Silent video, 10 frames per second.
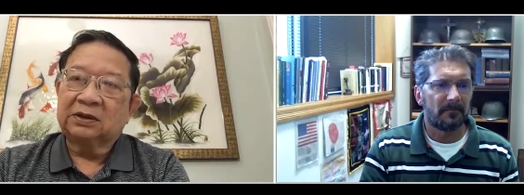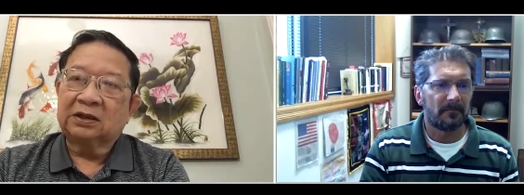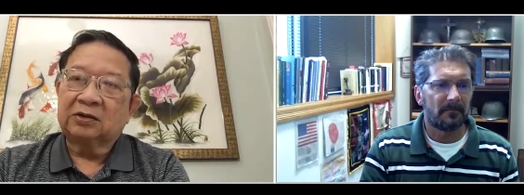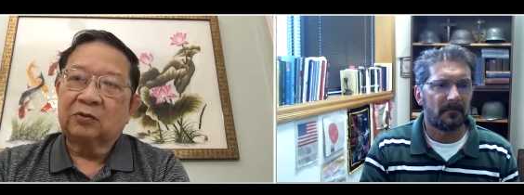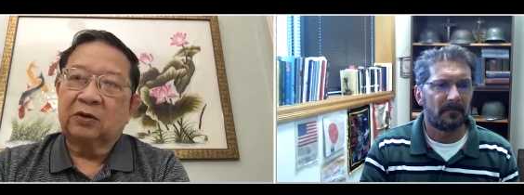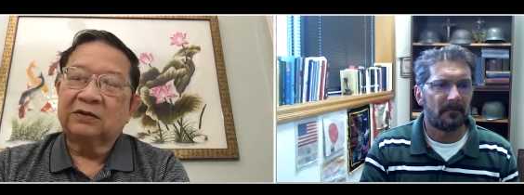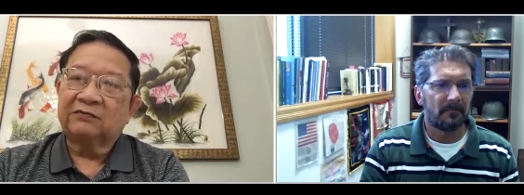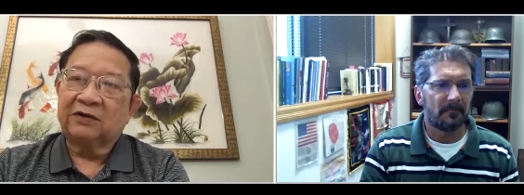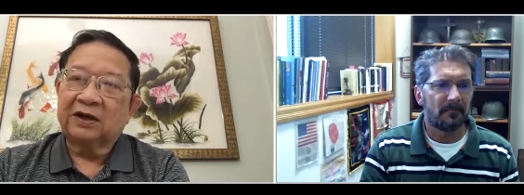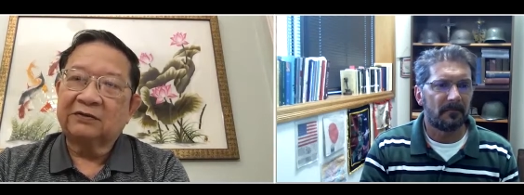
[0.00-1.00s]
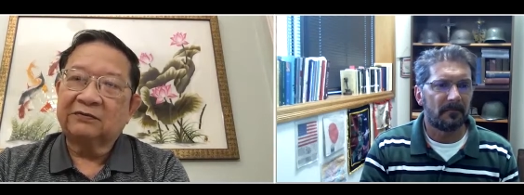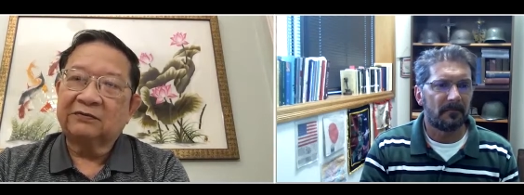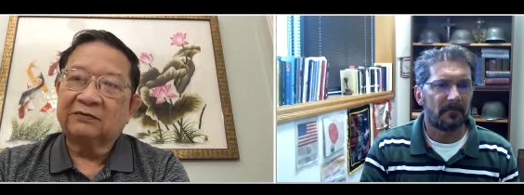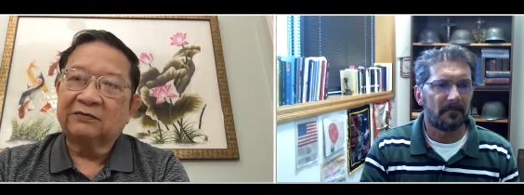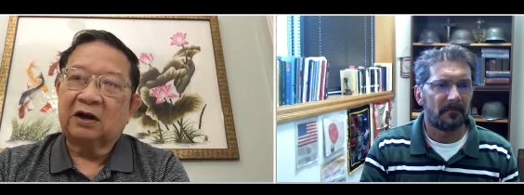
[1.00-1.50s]
Speaker 1: uh, qualify
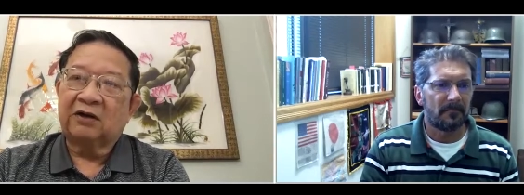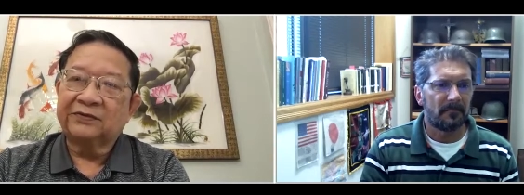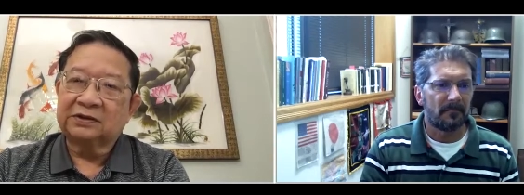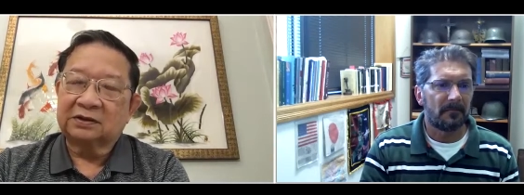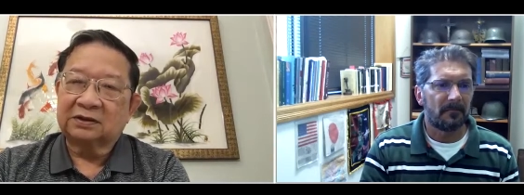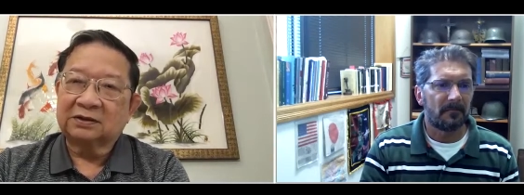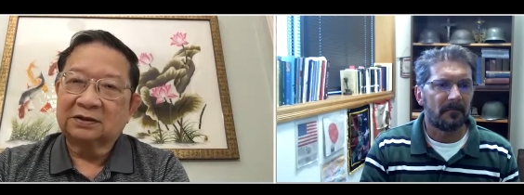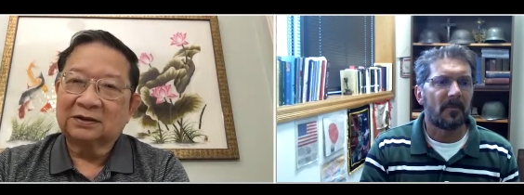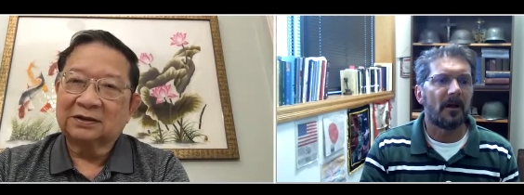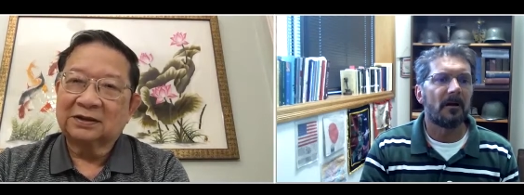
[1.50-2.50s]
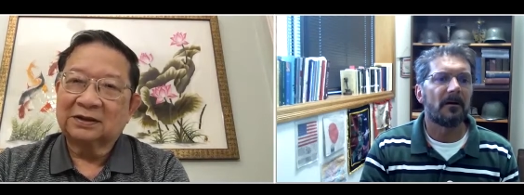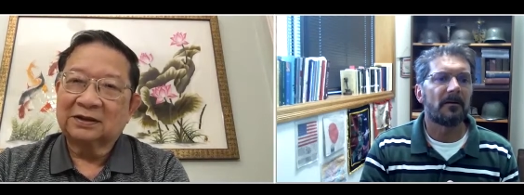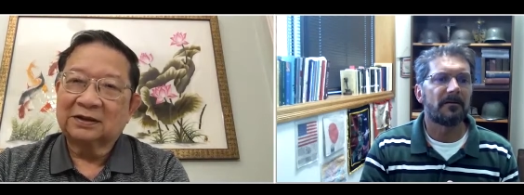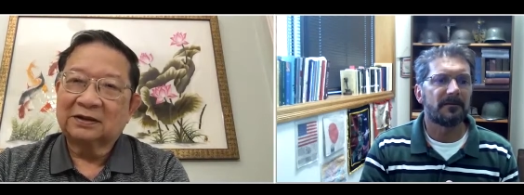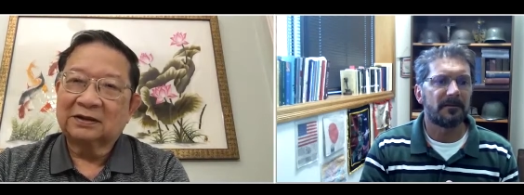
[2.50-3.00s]
for officer. Ah,
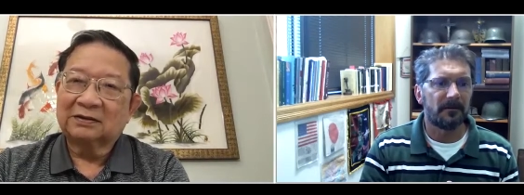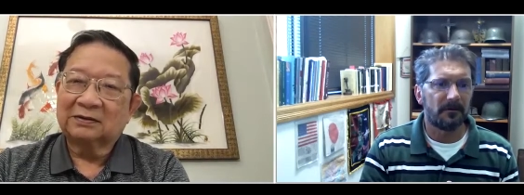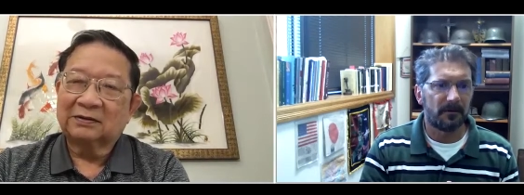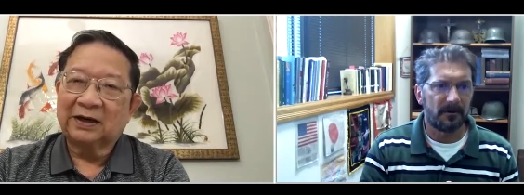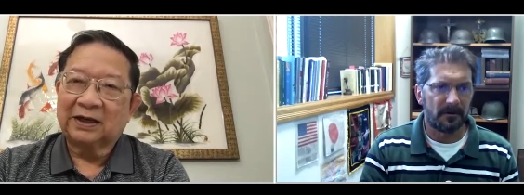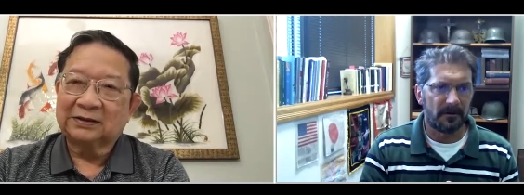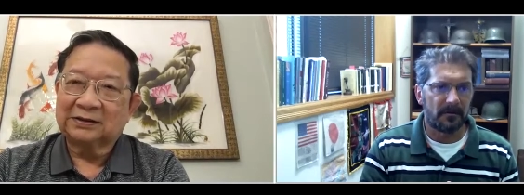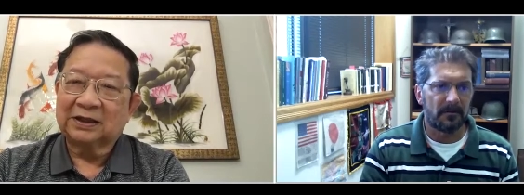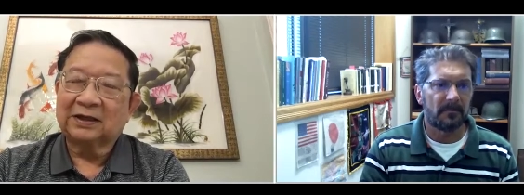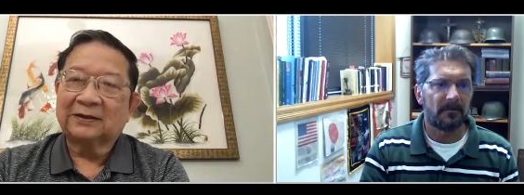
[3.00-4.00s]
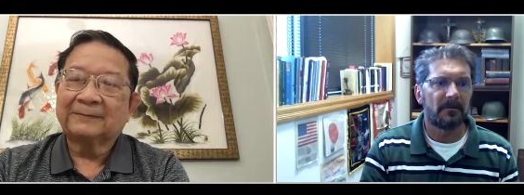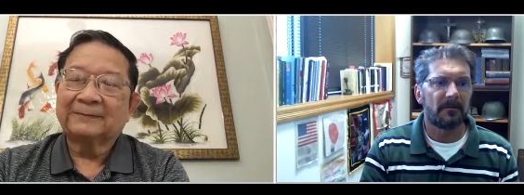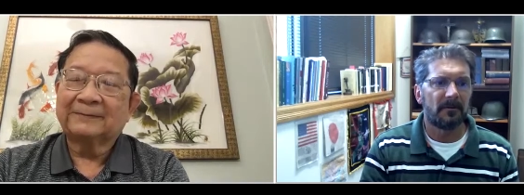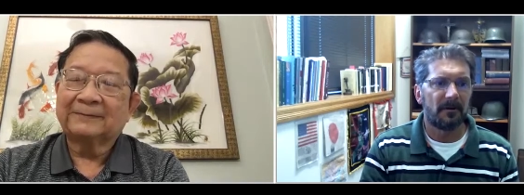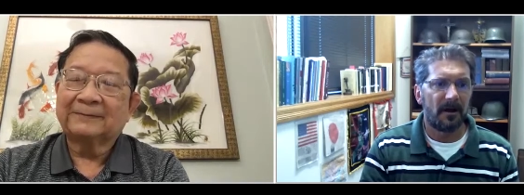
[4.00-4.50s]
I see. Thanks.
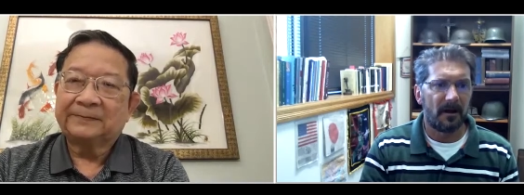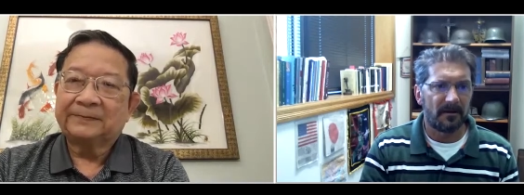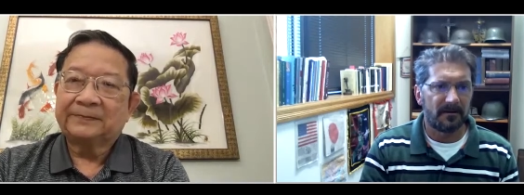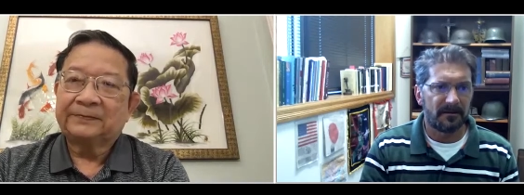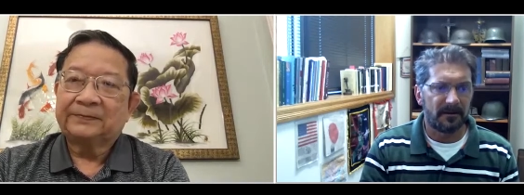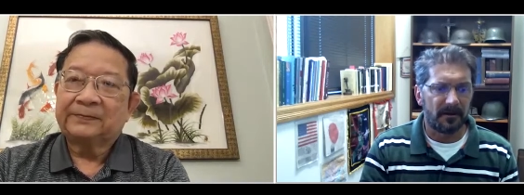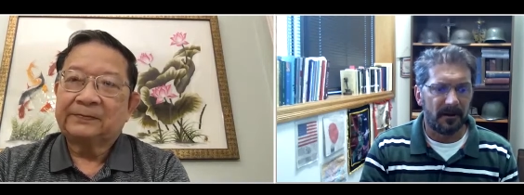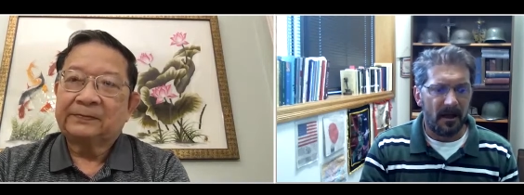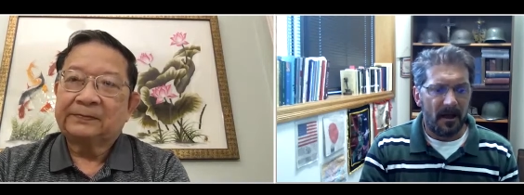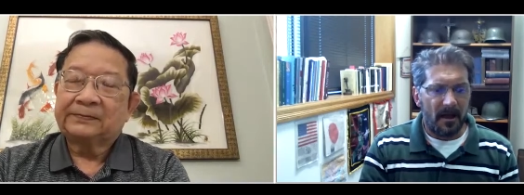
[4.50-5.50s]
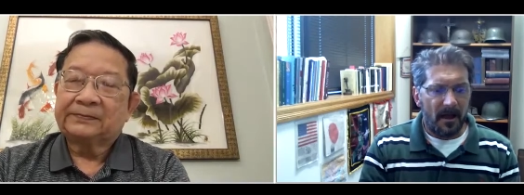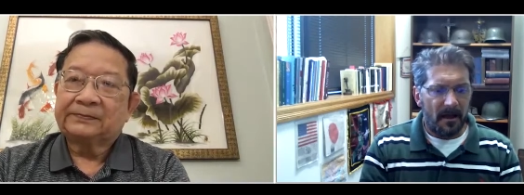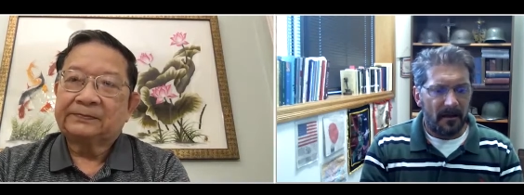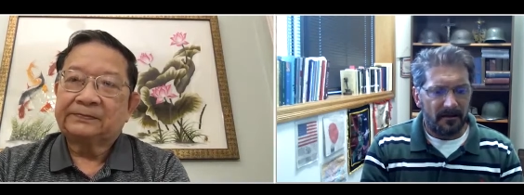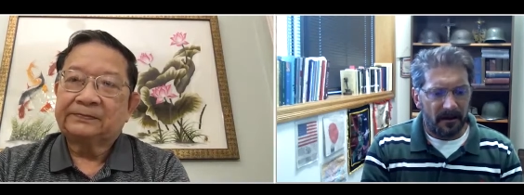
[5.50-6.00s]
I see.
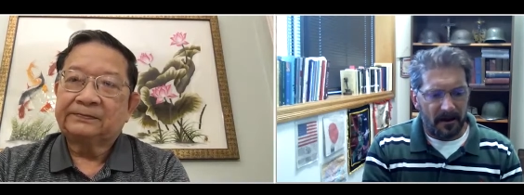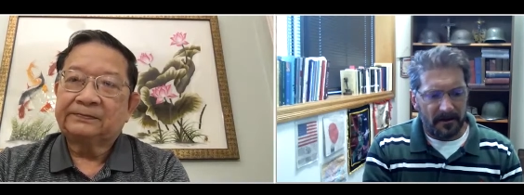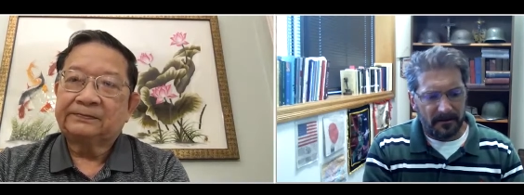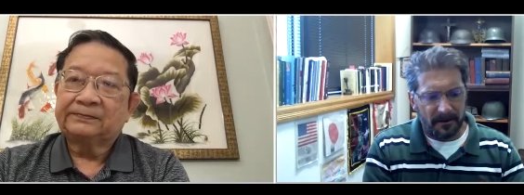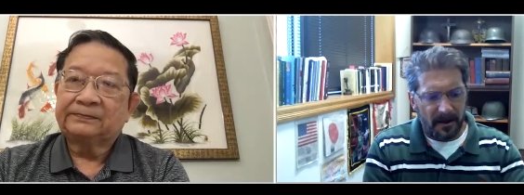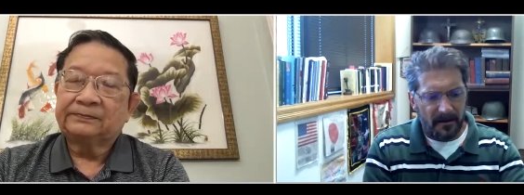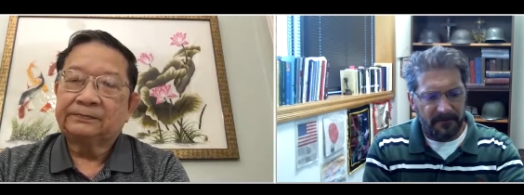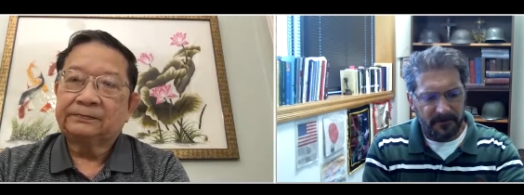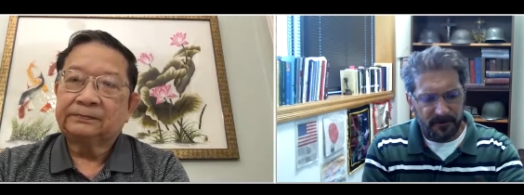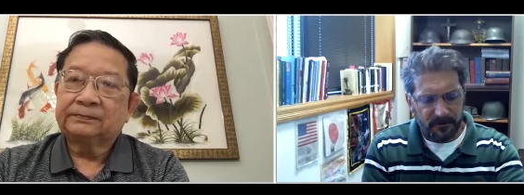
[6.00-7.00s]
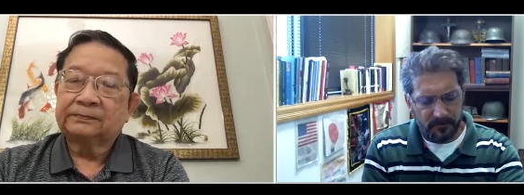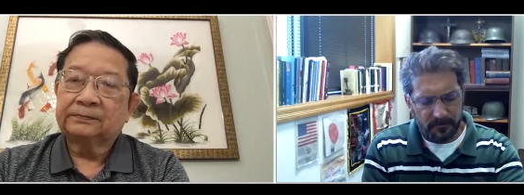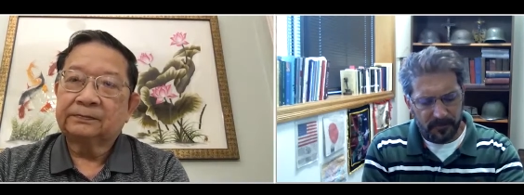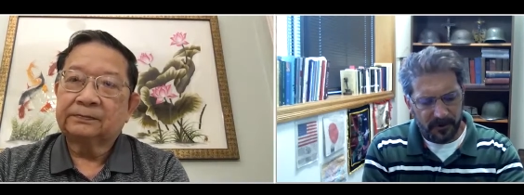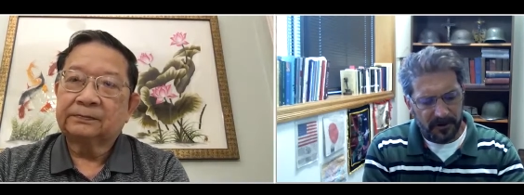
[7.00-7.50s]
Speaker 2: And I have in your
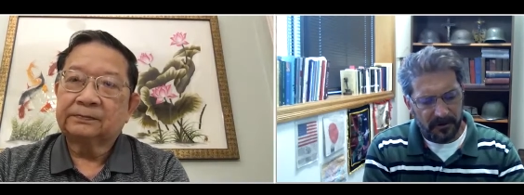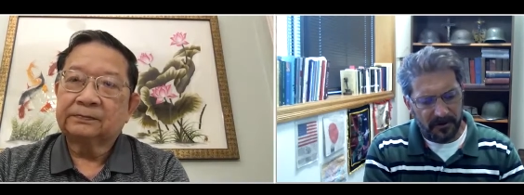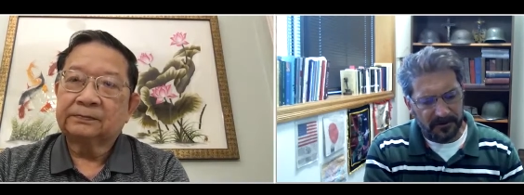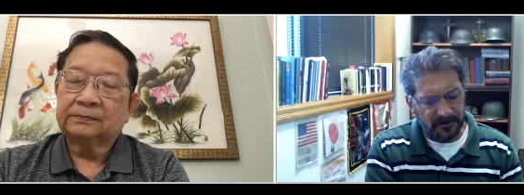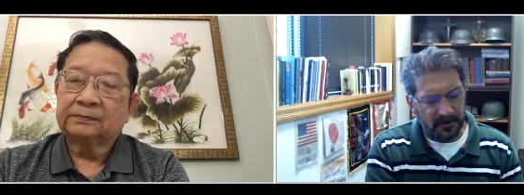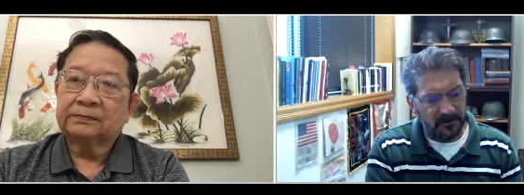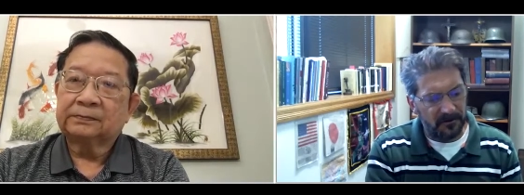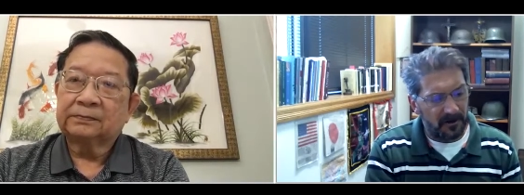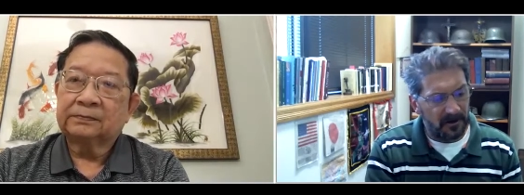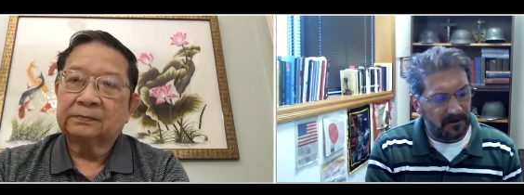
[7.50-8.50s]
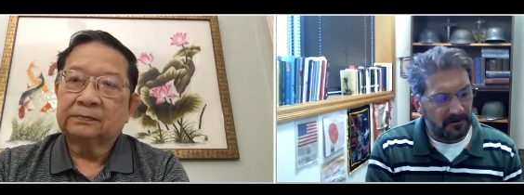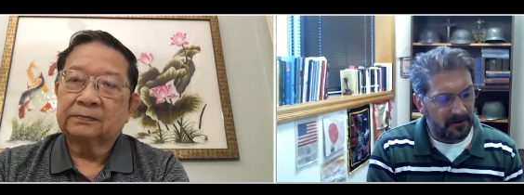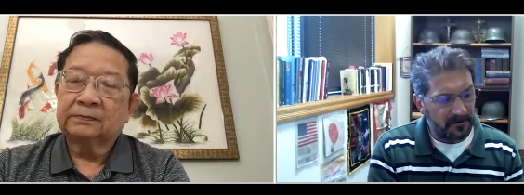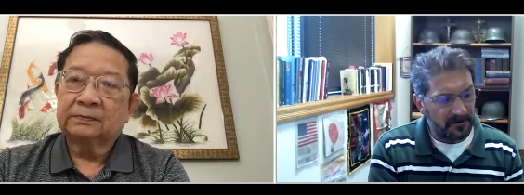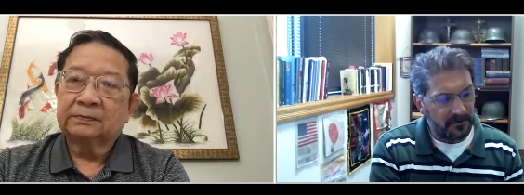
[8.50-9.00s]
book here, I just underlined
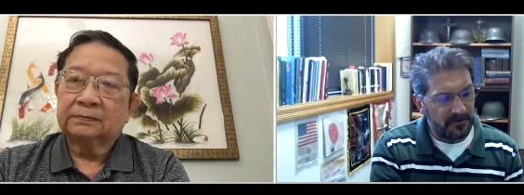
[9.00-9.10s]
this. You